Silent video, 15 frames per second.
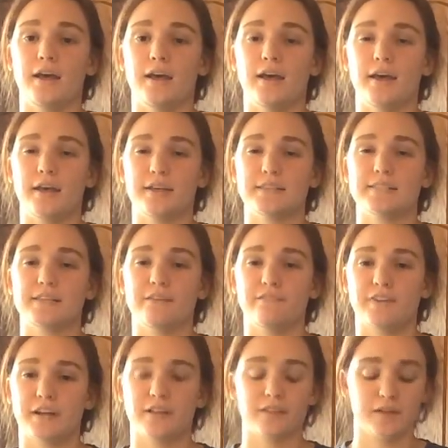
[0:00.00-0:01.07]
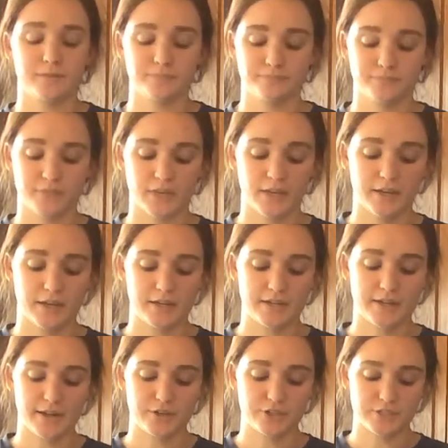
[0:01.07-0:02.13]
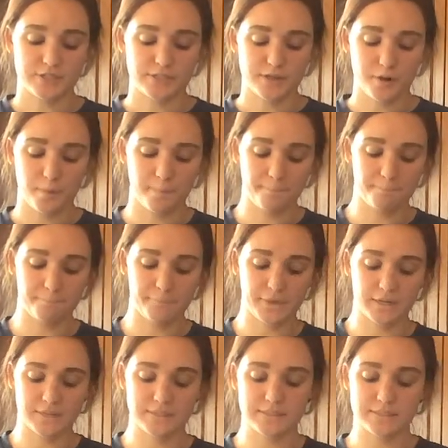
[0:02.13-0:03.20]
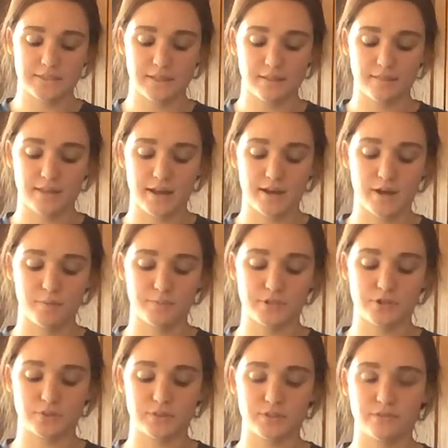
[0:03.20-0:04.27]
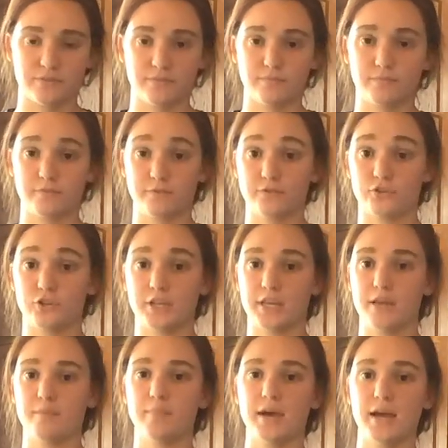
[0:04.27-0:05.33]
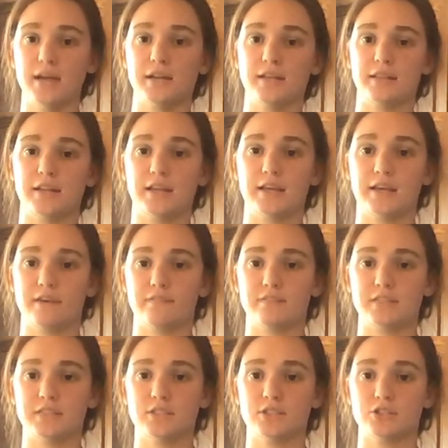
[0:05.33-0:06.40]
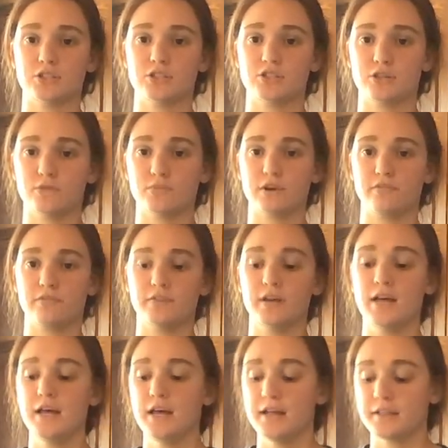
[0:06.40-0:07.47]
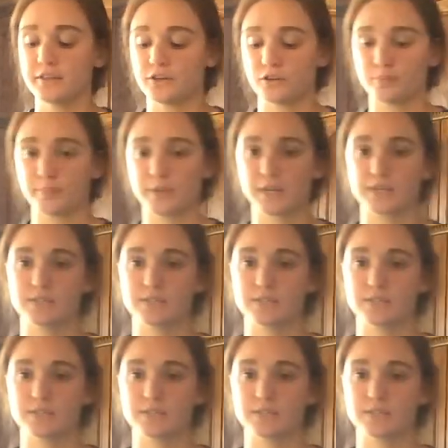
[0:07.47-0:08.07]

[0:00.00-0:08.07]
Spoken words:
eggs, and vanilla. And I just mixed that up so it's fully combined, and then I gave this just a rough little mix